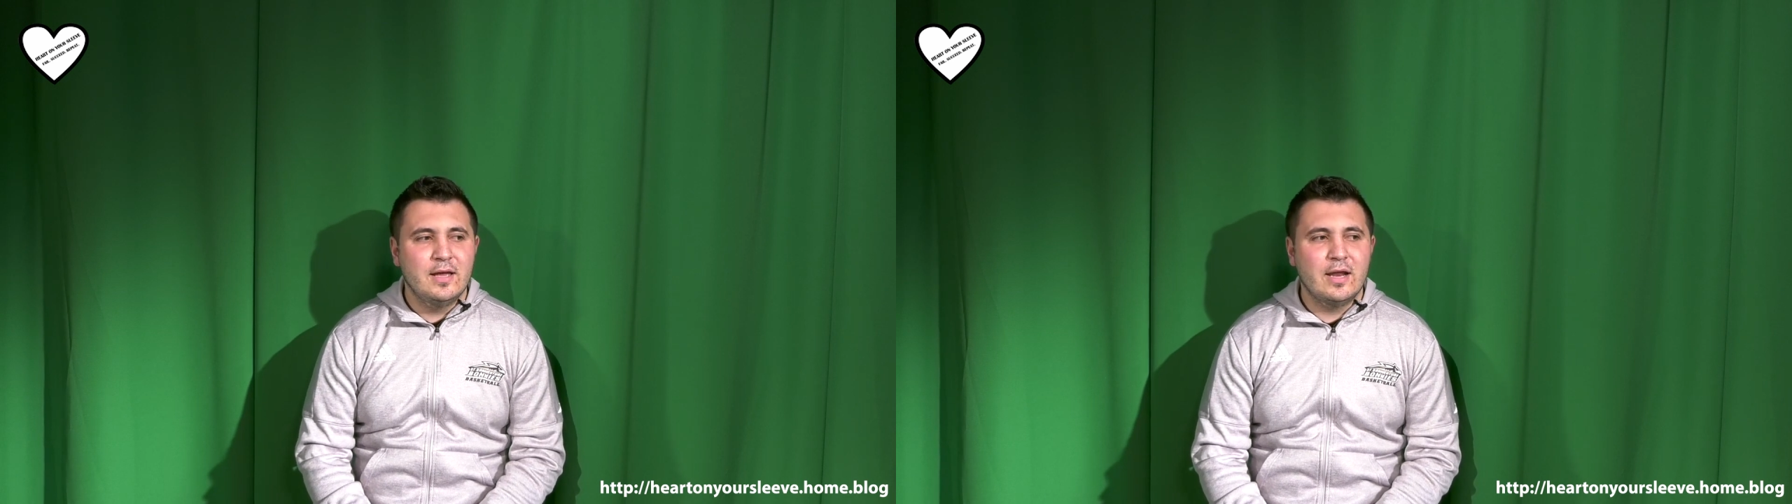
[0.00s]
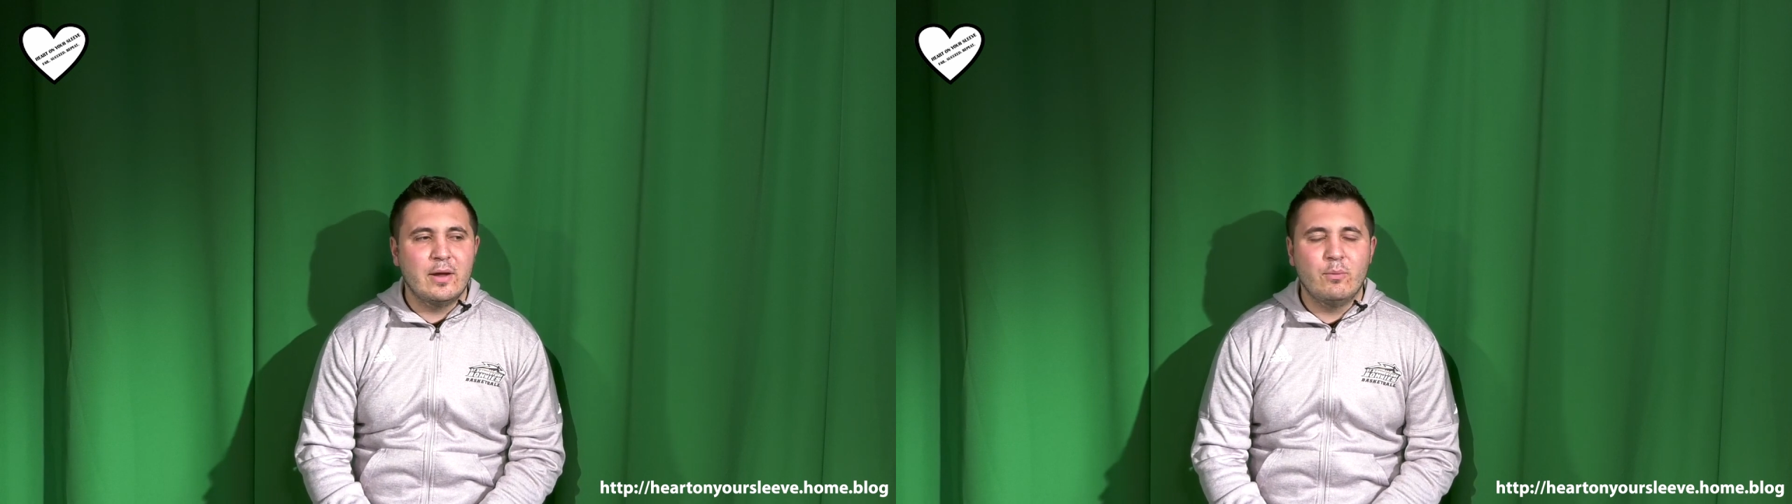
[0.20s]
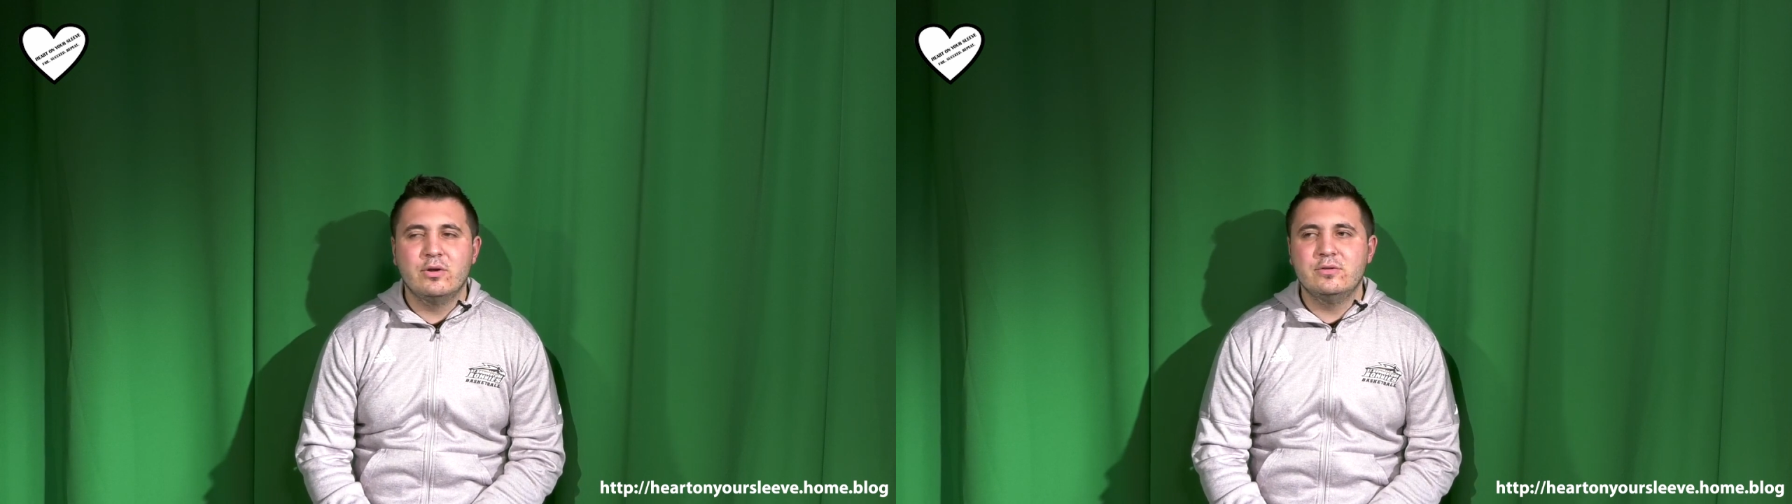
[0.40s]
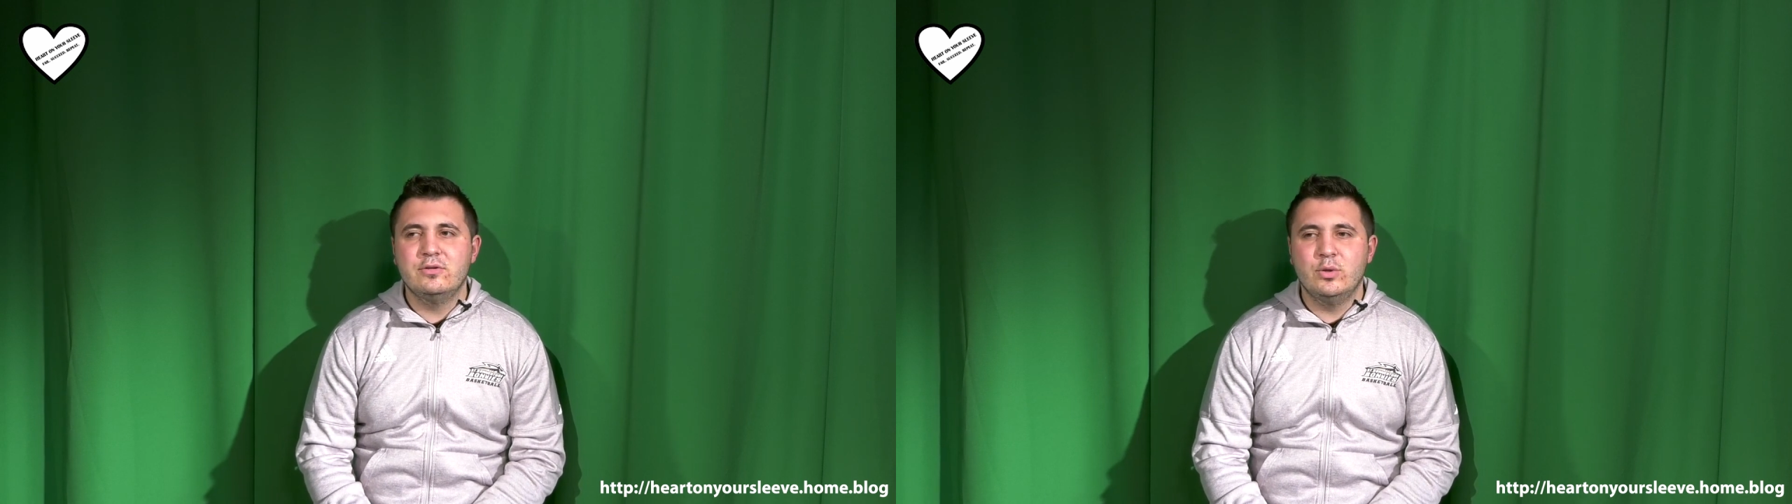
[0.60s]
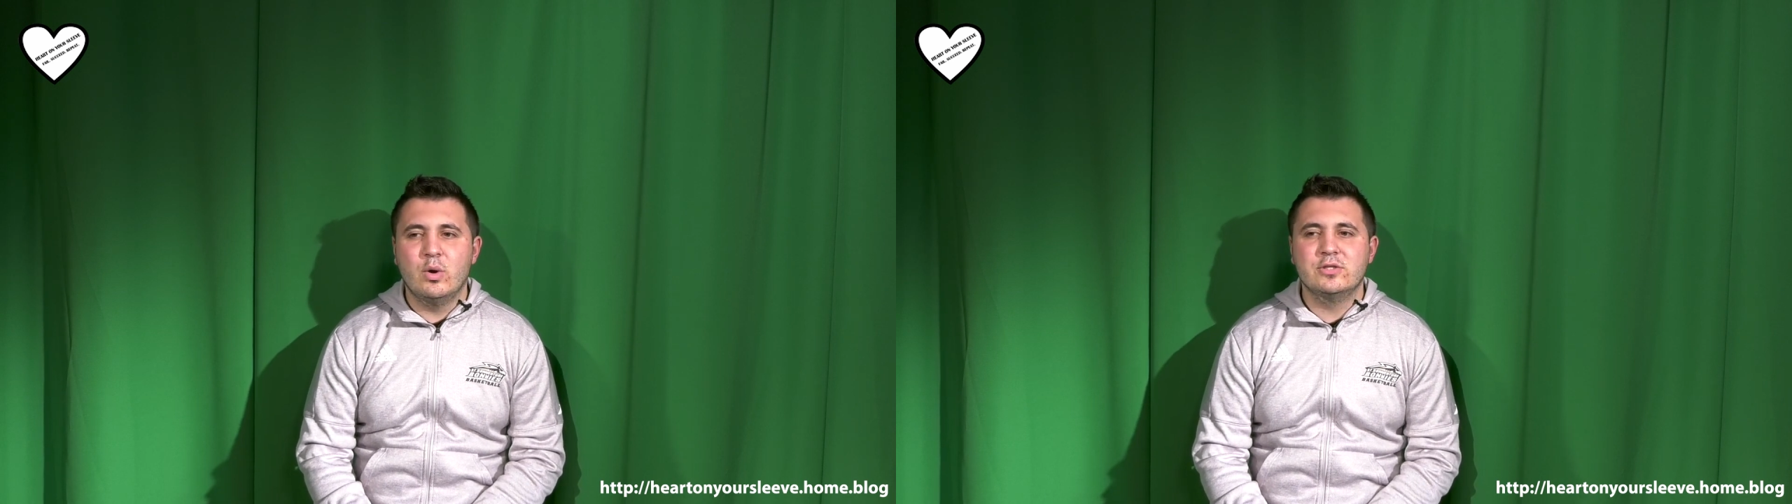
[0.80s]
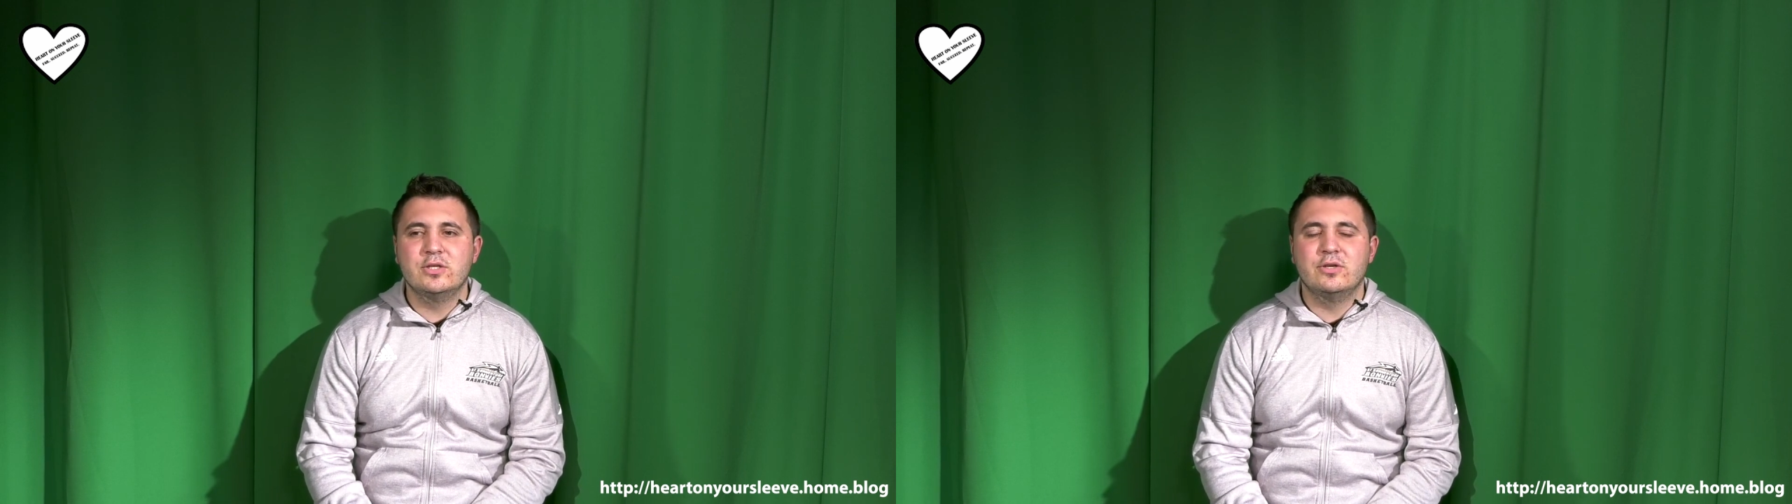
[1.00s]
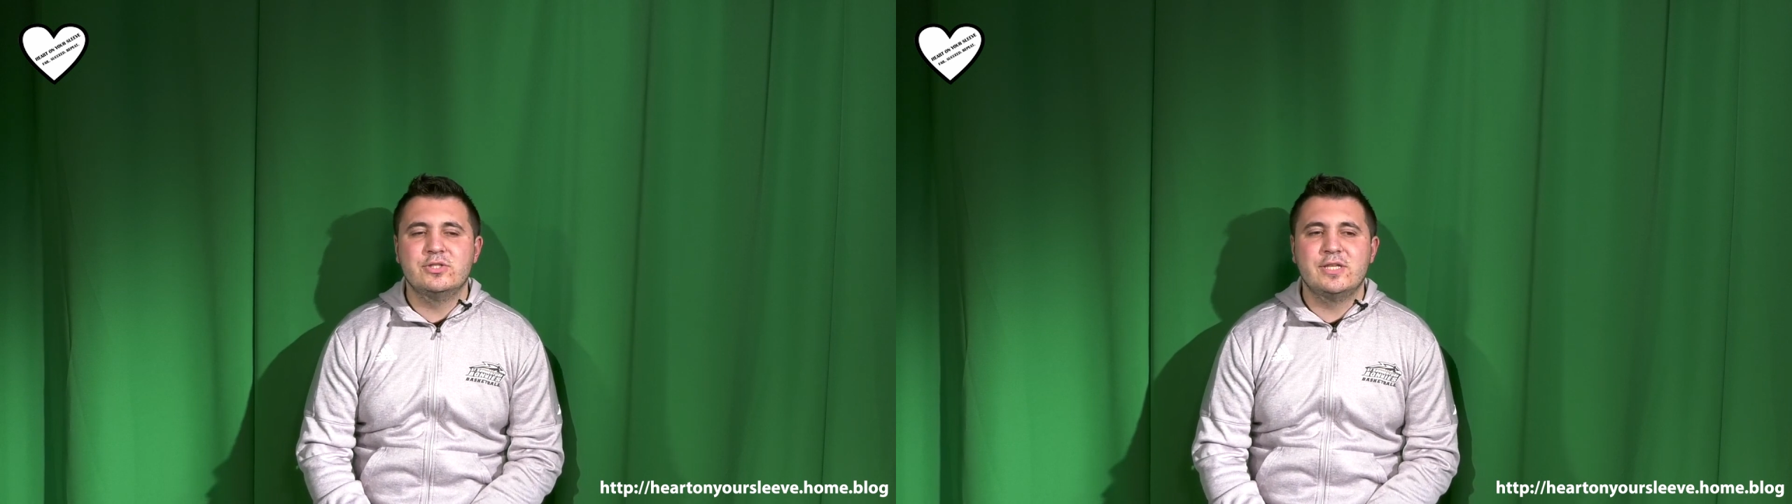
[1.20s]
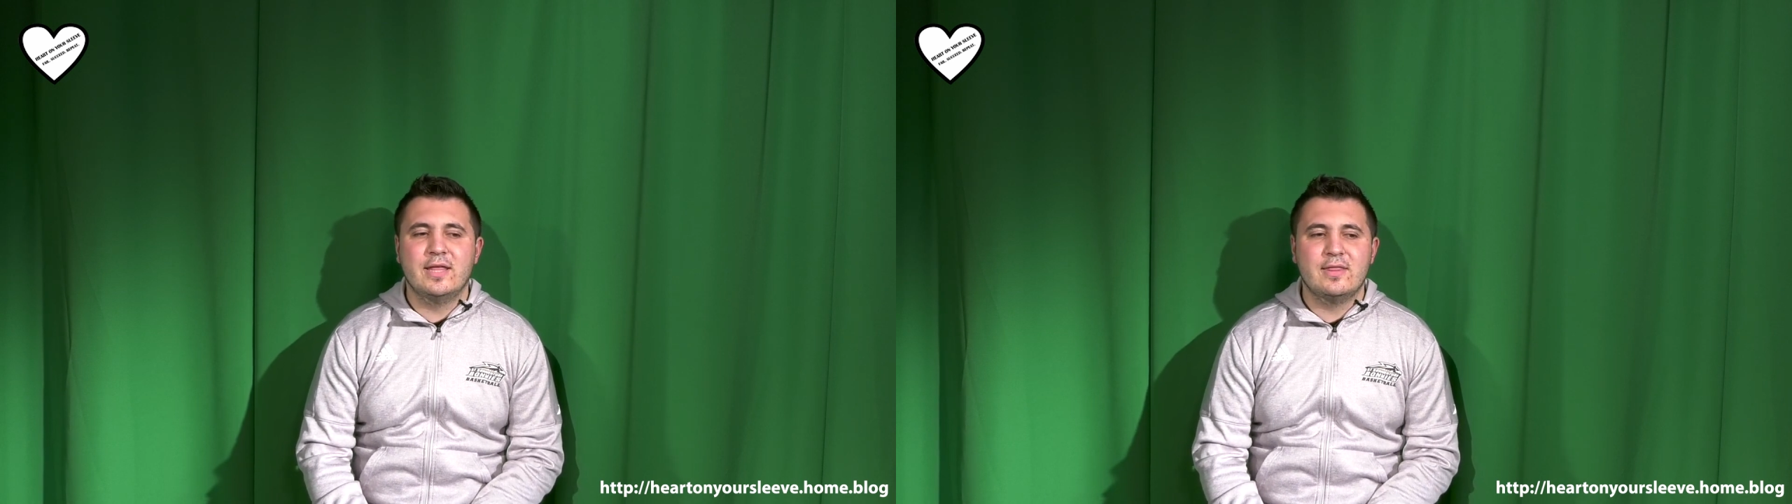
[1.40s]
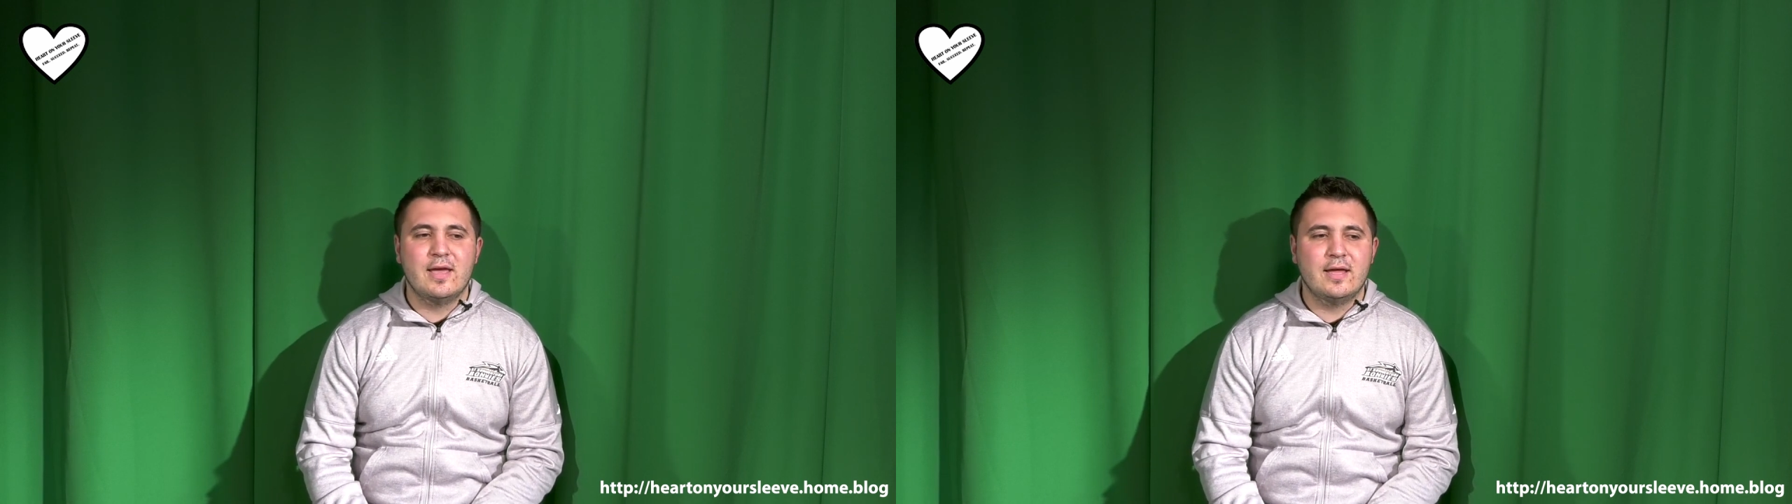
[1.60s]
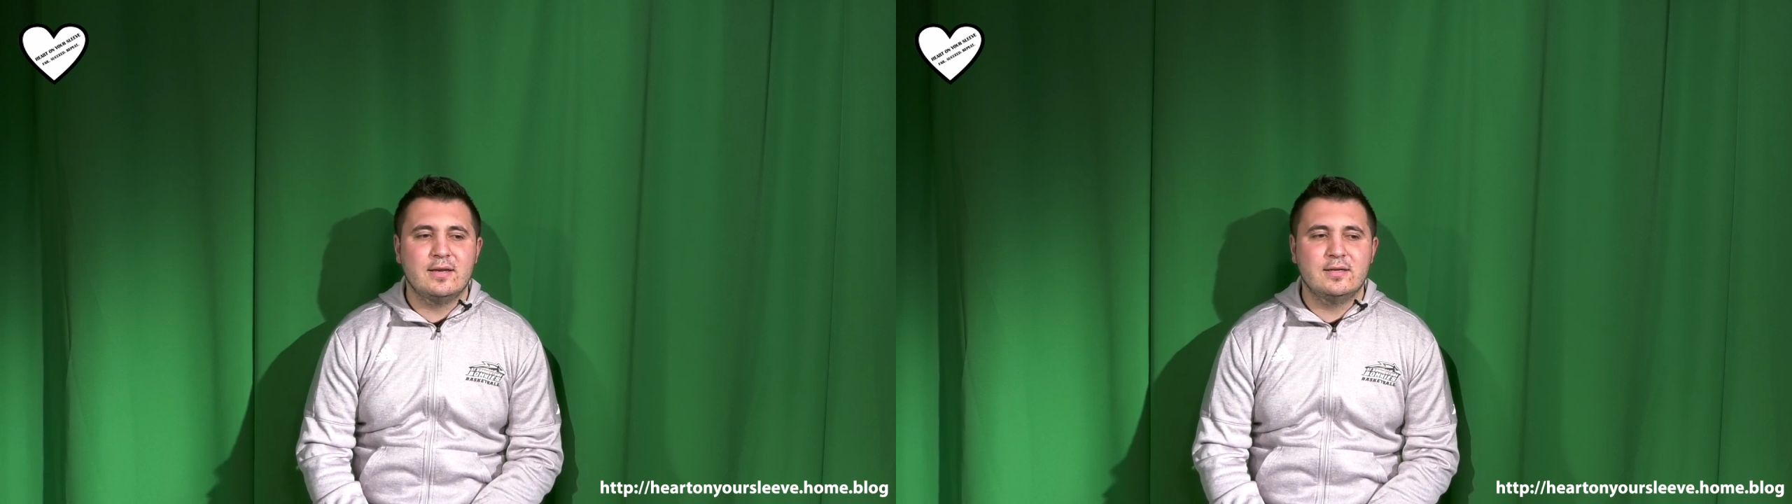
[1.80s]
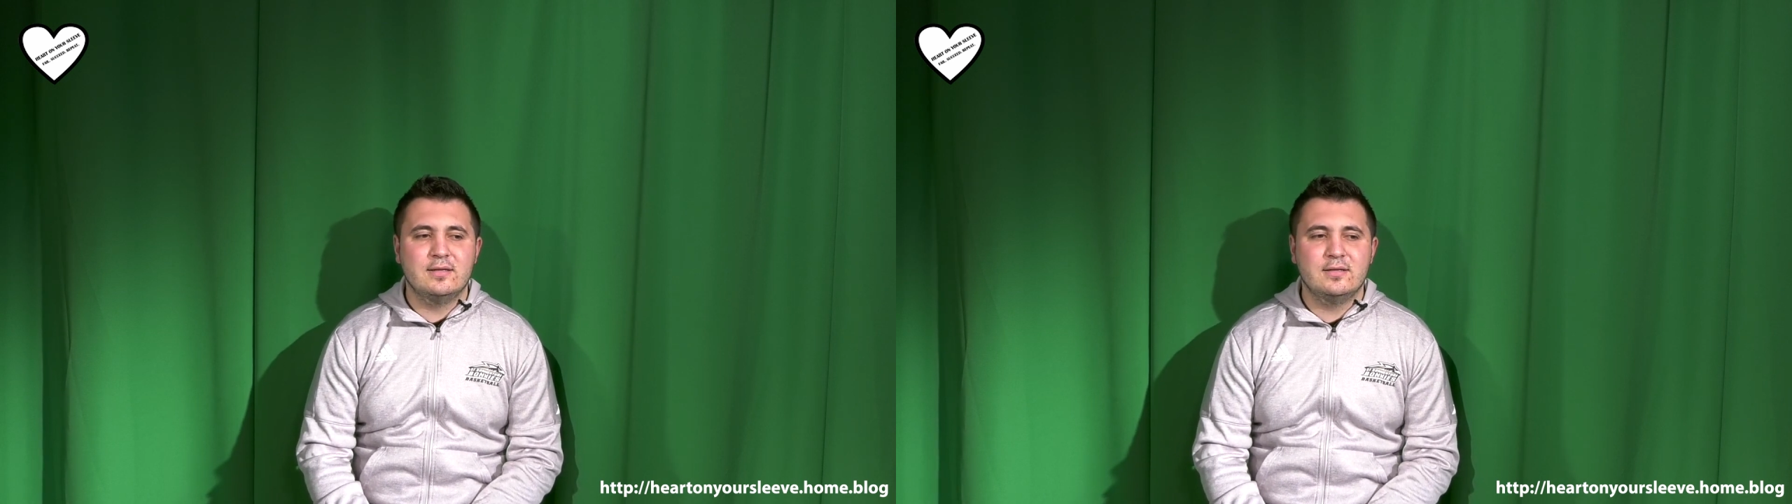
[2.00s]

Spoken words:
And I want you all to understand that